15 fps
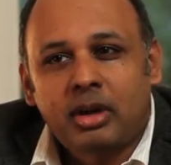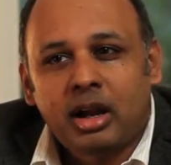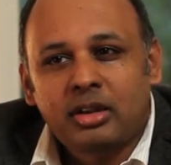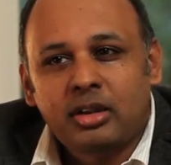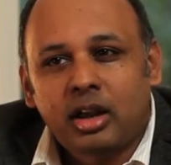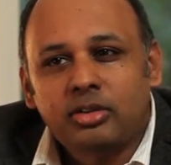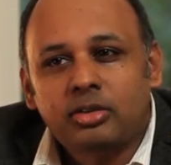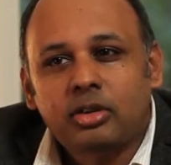
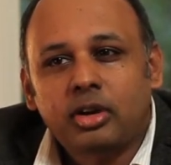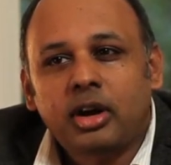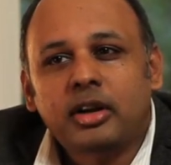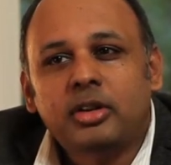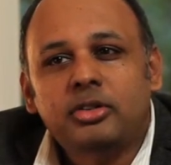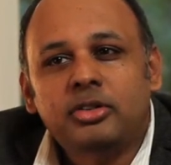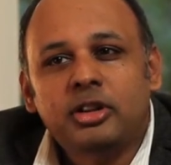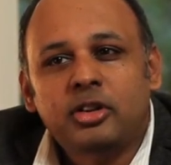I
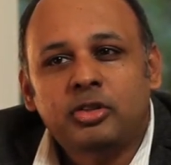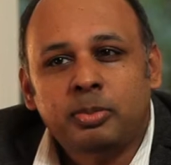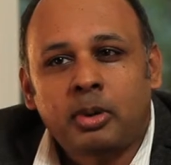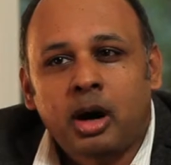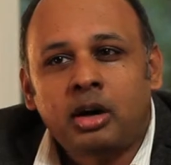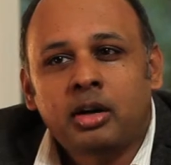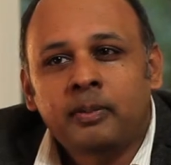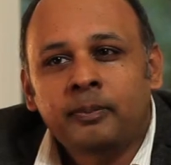could see the
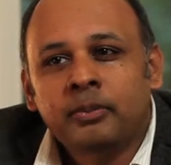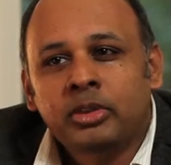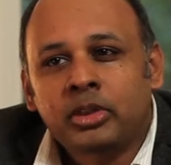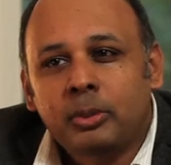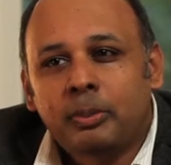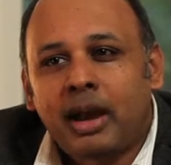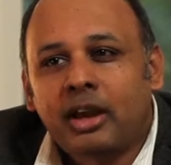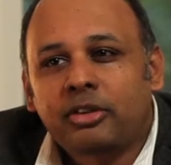spark,
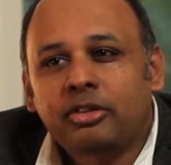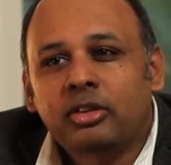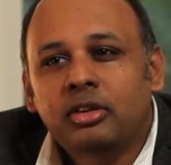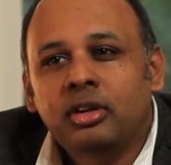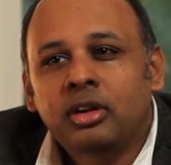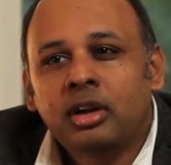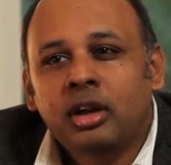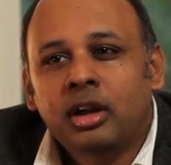the passion,